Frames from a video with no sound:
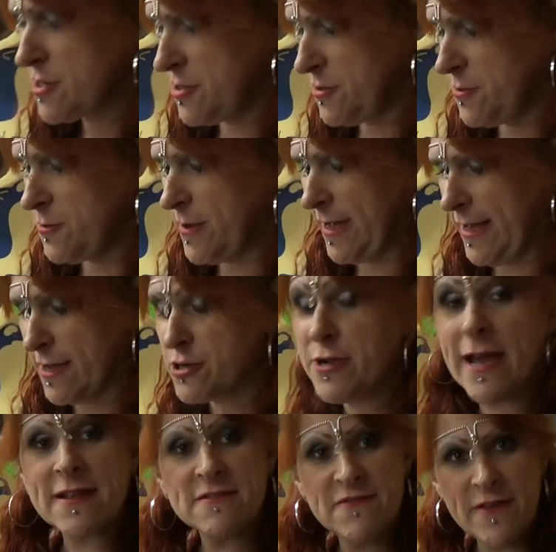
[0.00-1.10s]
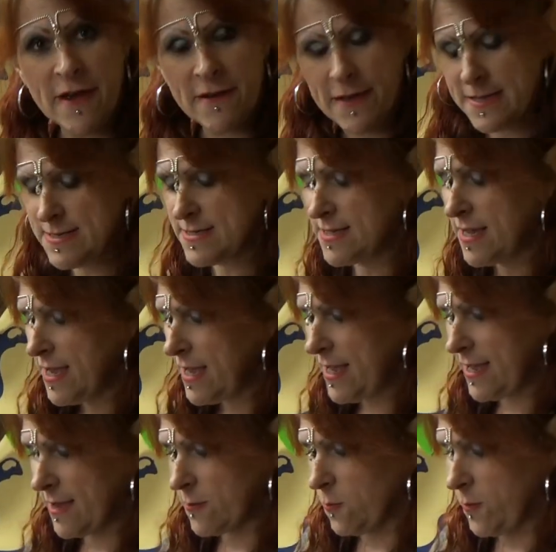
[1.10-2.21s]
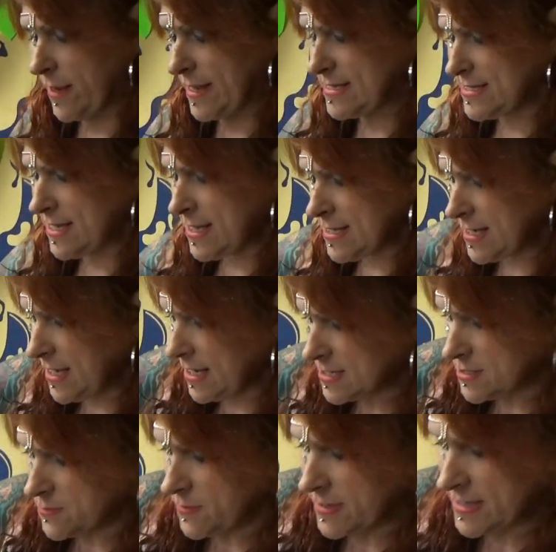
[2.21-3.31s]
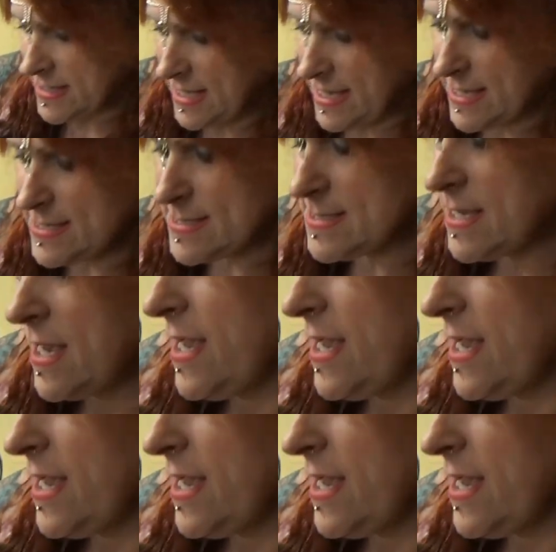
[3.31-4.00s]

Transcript: to attract fairies. And what is in each one of these